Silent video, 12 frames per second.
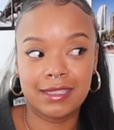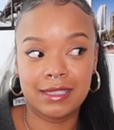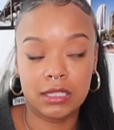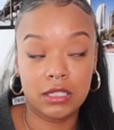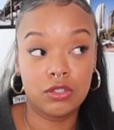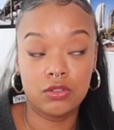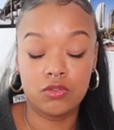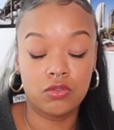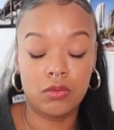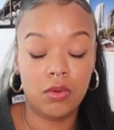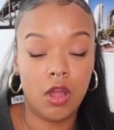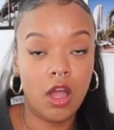see
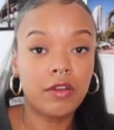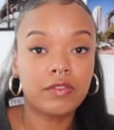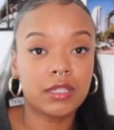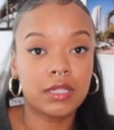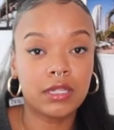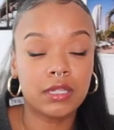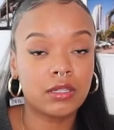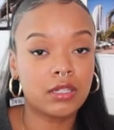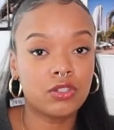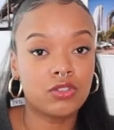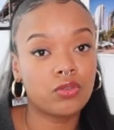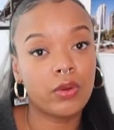you often and
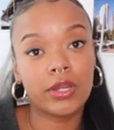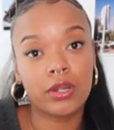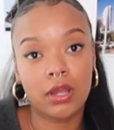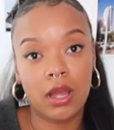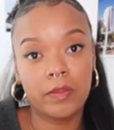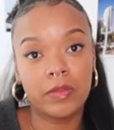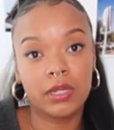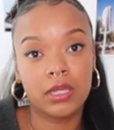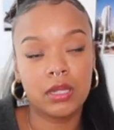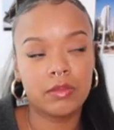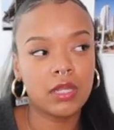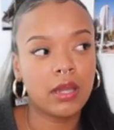enjoy your company.
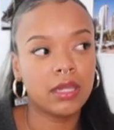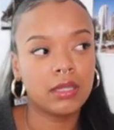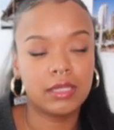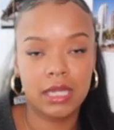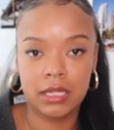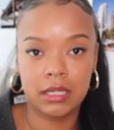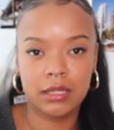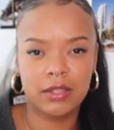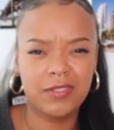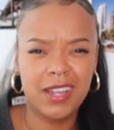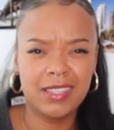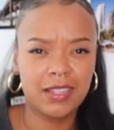And I'm talking dating.
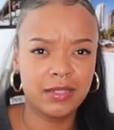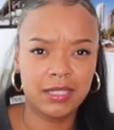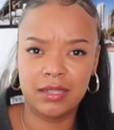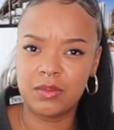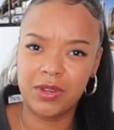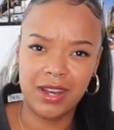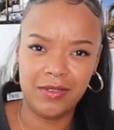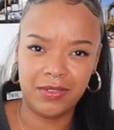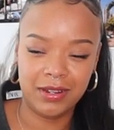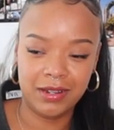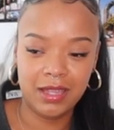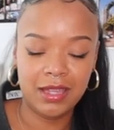Like friends, I'll see them
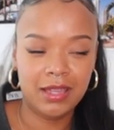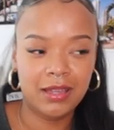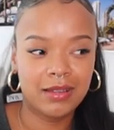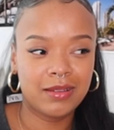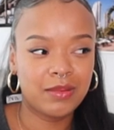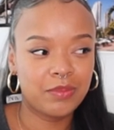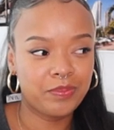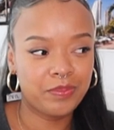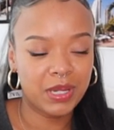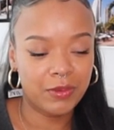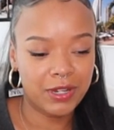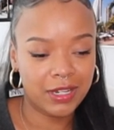whenever.
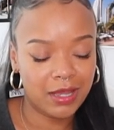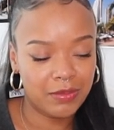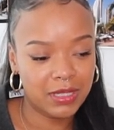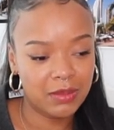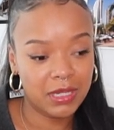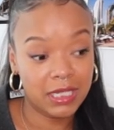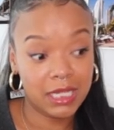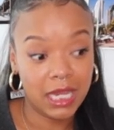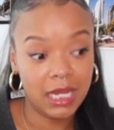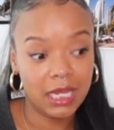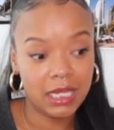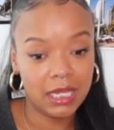But when it comes to me
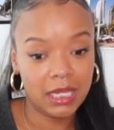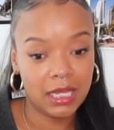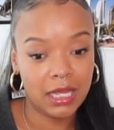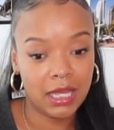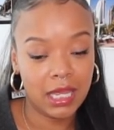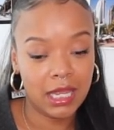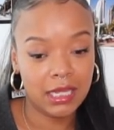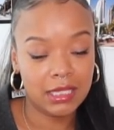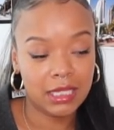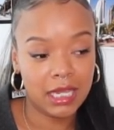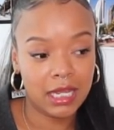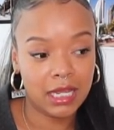dating,
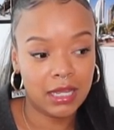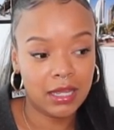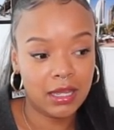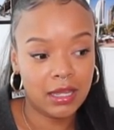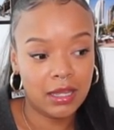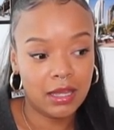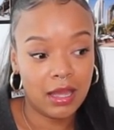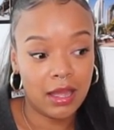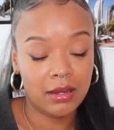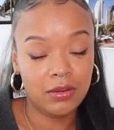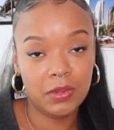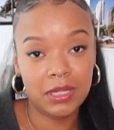it's like
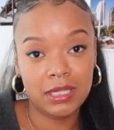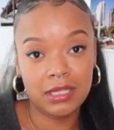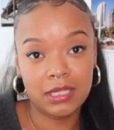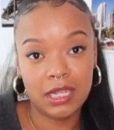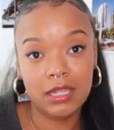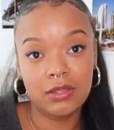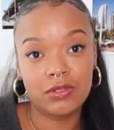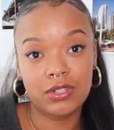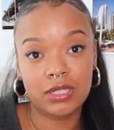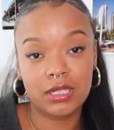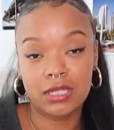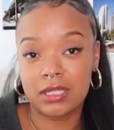I don't want to date you
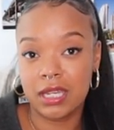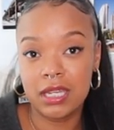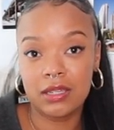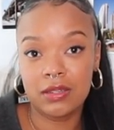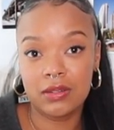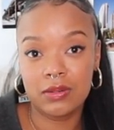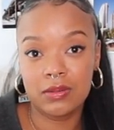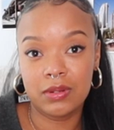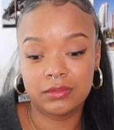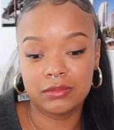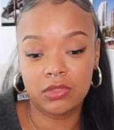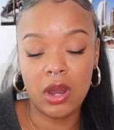just to date you.
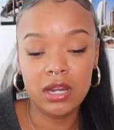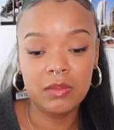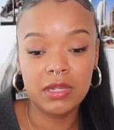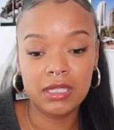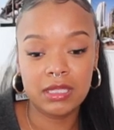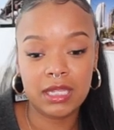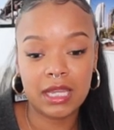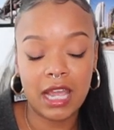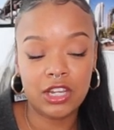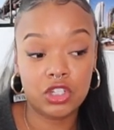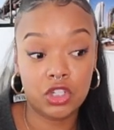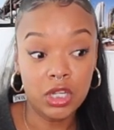Part of me is like
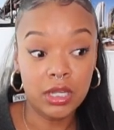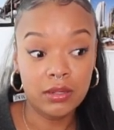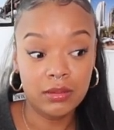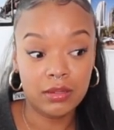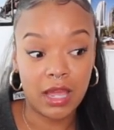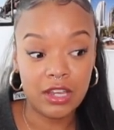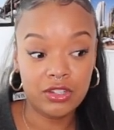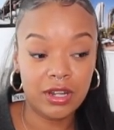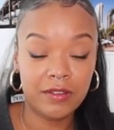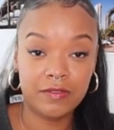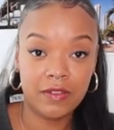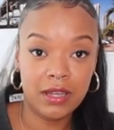I should. I should
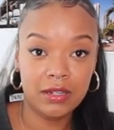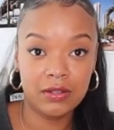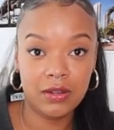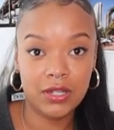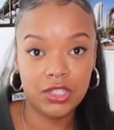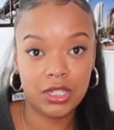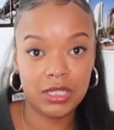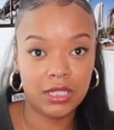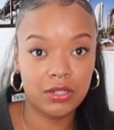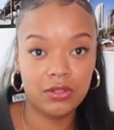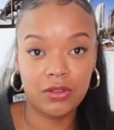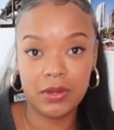have fun, you know, I should
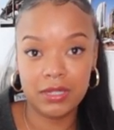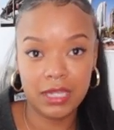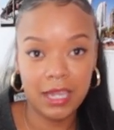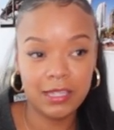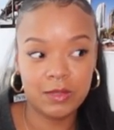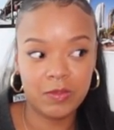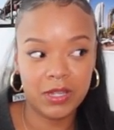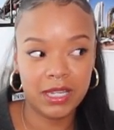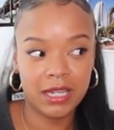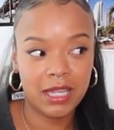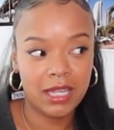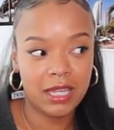continue to go on dates, but